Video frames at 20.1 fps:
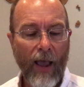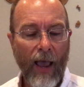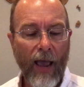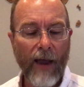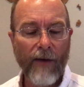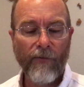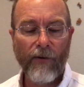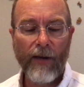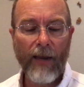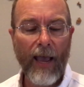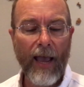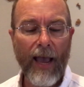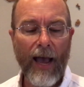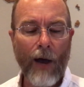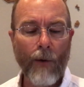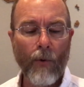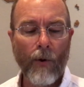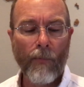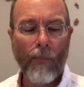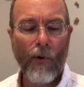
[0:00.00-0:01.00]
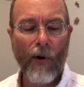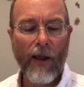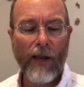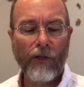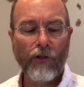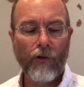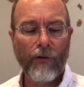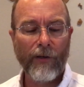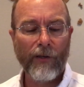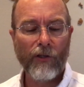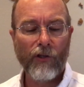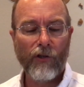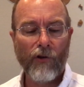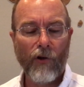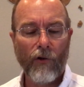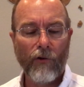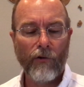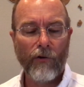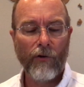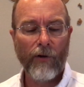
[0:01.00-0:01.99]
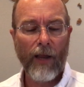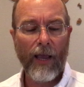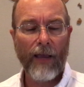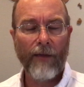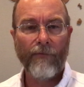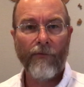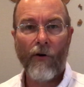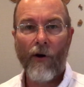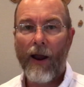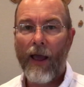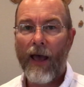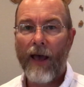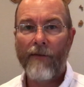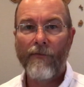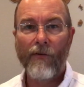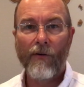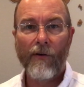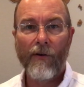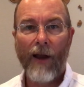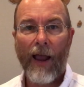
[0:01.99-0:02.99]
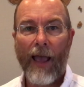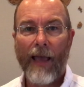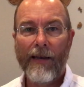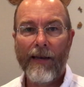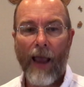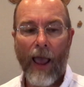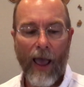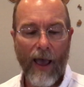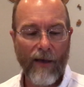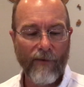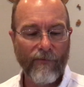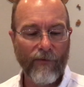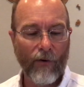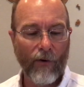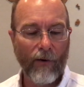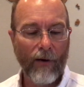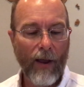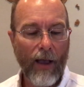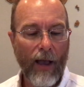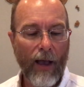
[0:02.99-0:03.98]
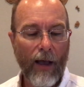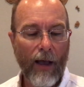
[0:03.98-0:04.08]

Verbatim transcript: Every day I will praise you and extol your name forever and ever.